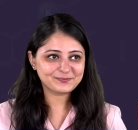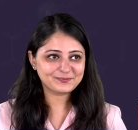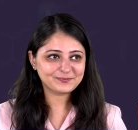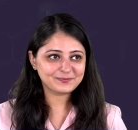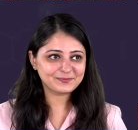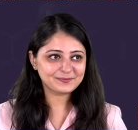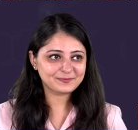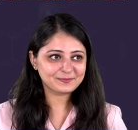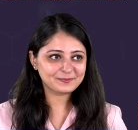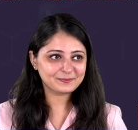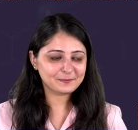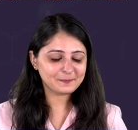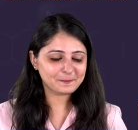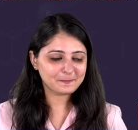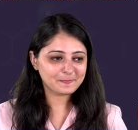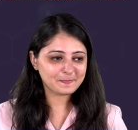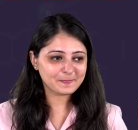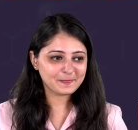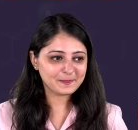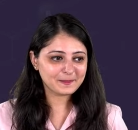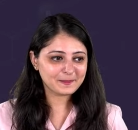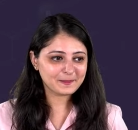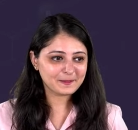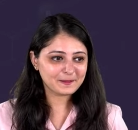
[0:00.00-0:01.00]

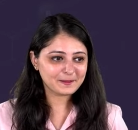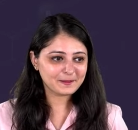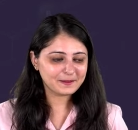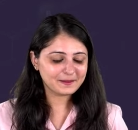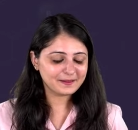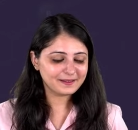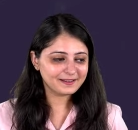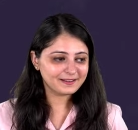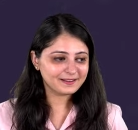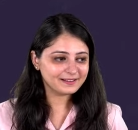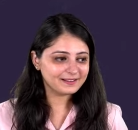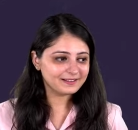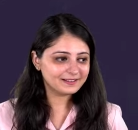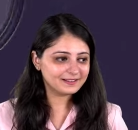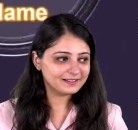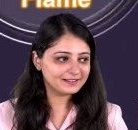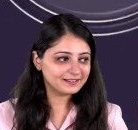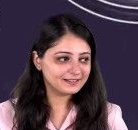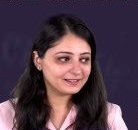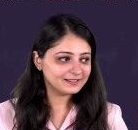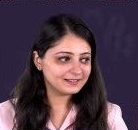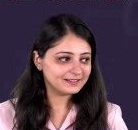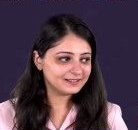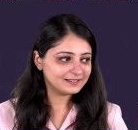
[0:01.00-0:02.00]

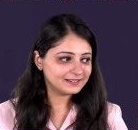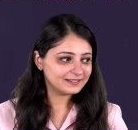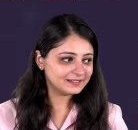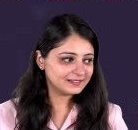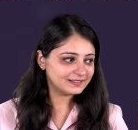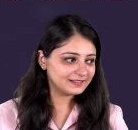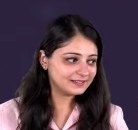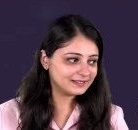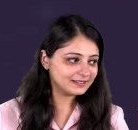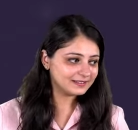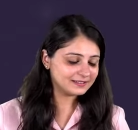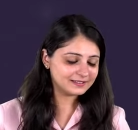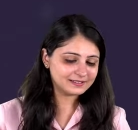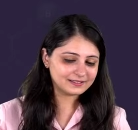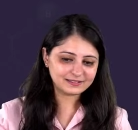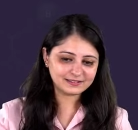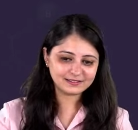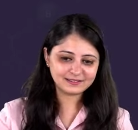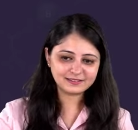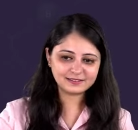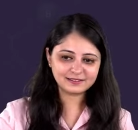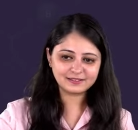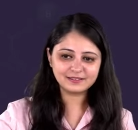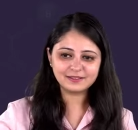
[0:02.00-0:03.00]

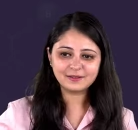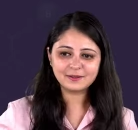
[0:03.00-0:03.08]
(no one is talking)